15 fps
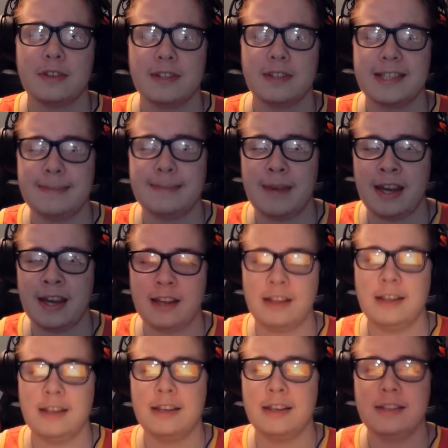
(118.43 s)
Some
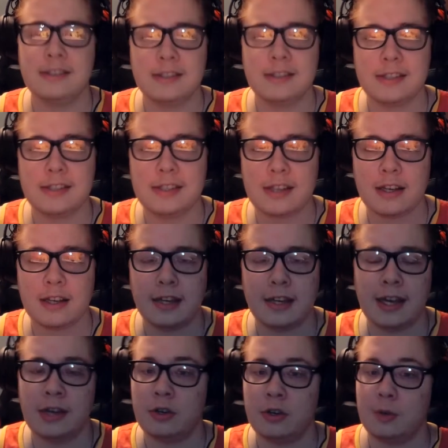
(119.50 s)
aliens.
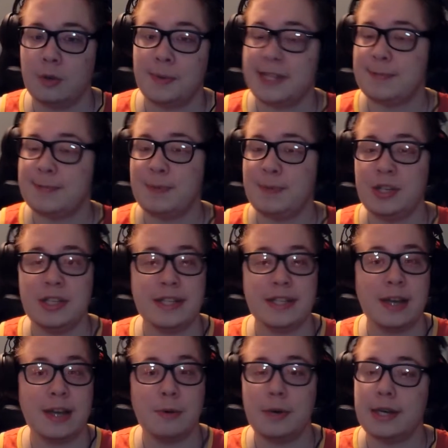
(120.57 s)
I don't know what species
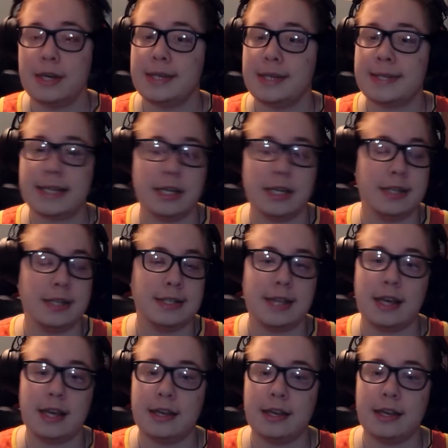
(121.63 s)
that was. Couldn't tell